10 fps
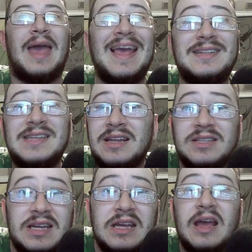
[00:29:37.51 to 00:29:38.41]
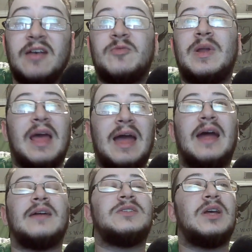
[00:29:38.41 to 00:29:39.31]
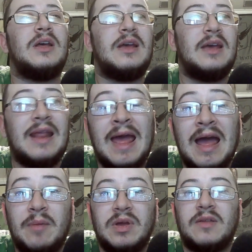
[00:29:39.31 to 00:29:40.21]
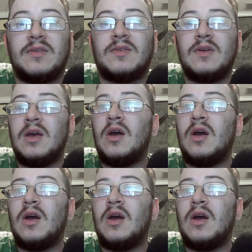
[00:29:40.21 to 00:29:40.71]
AT&T has been hacked. It happens.